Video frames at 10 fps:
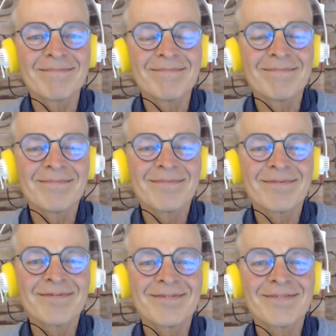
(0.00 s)

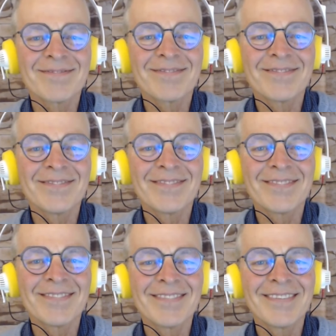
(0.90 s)

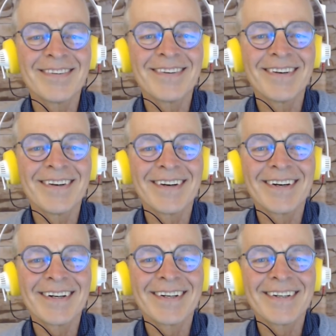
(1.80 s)

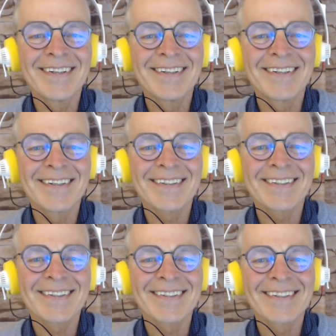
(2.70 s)

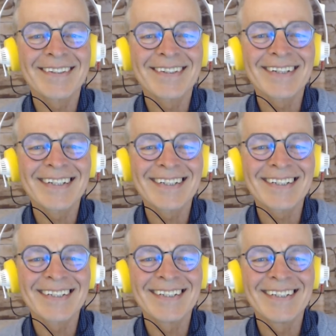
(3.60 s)

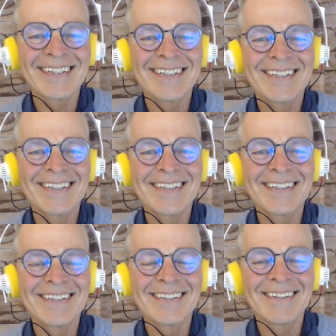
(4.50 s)

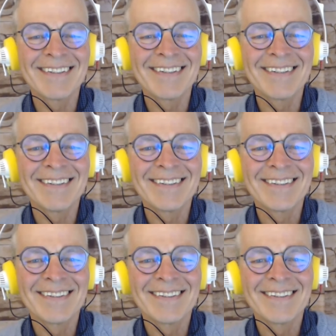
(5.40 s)
[no speech]